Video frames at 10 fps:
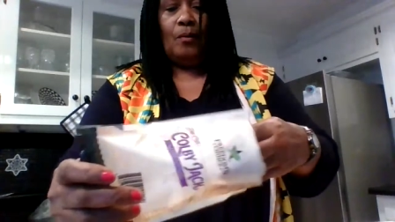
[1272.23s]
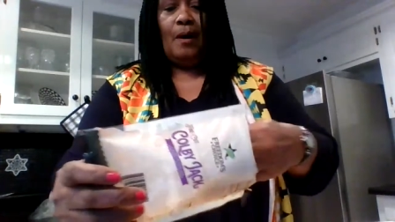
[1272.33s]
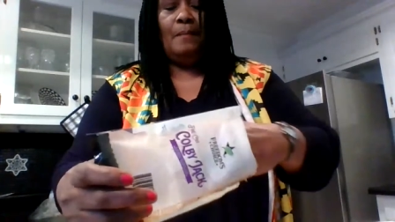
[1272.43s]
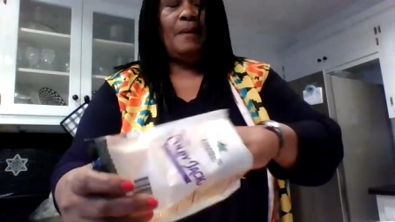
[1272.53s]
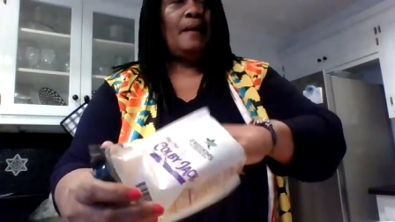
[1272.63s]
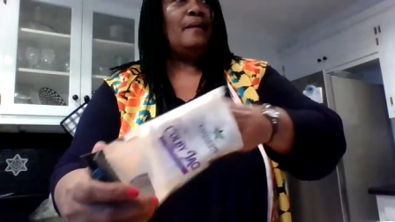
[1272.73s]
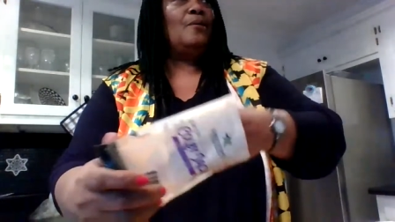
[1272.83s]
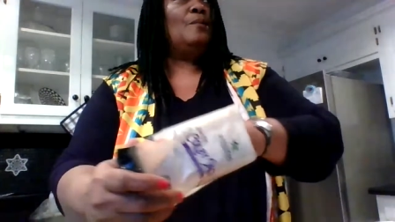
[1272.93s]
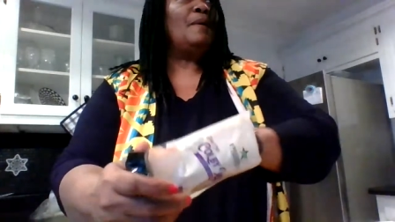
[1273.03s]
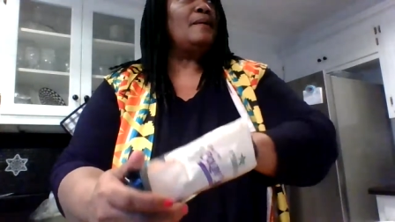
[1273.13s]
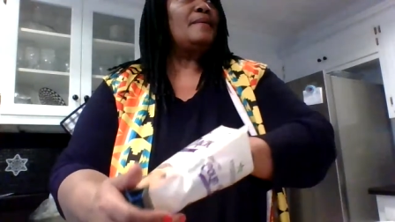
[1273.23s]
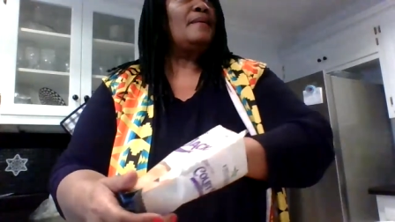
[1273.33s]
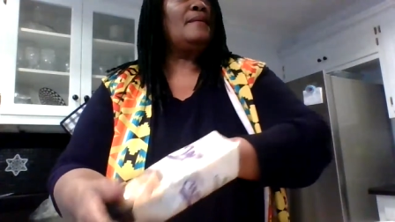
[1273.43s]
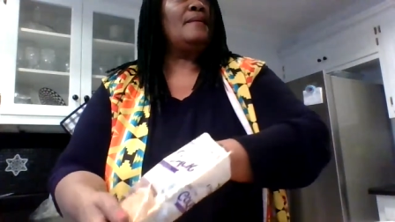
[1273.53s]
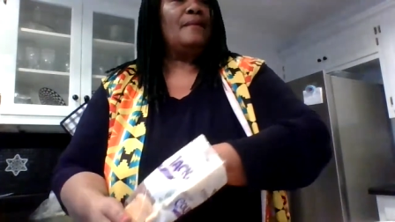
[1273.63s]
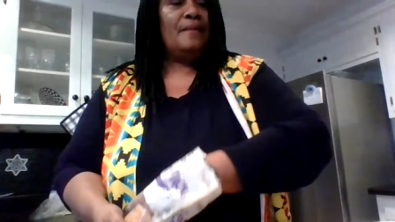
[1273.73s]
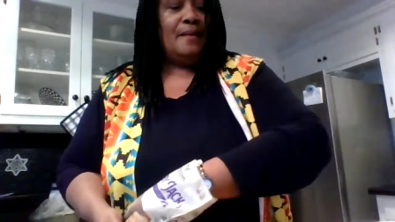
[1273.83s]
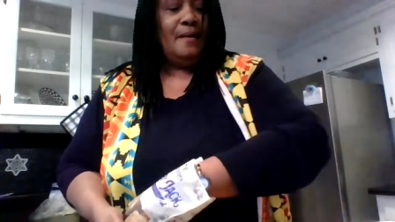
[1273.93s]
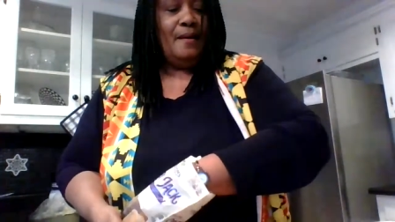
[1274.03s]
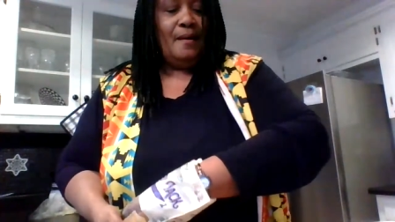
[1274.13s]
I'm like, oh my God.
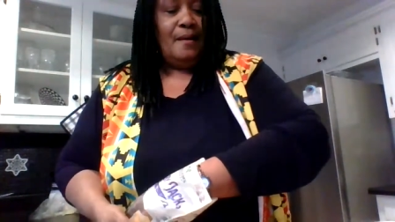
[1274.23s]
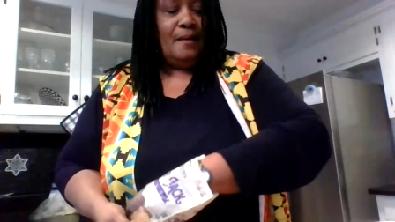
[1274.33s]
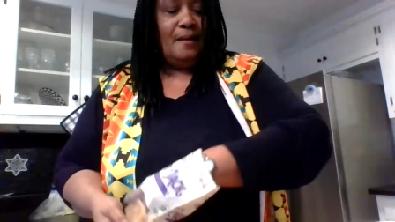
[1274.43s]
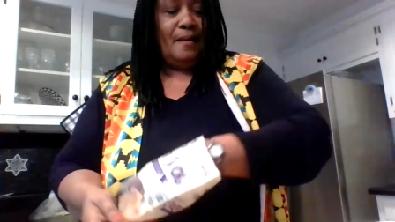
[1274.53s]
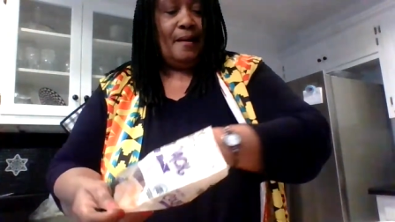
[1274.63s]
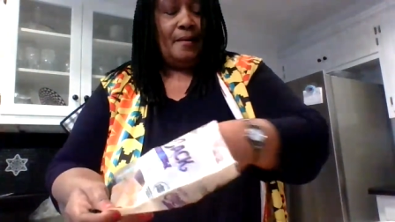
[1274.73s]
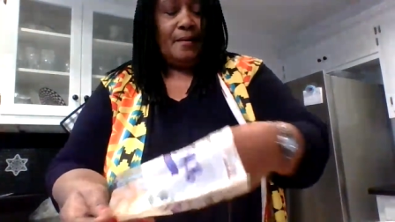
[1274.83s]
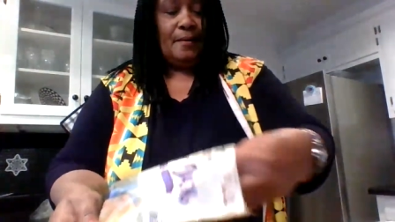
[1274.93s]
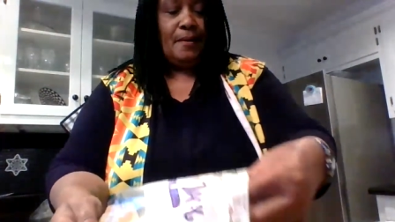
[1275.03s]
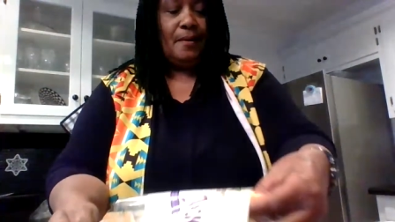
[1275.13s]
Now,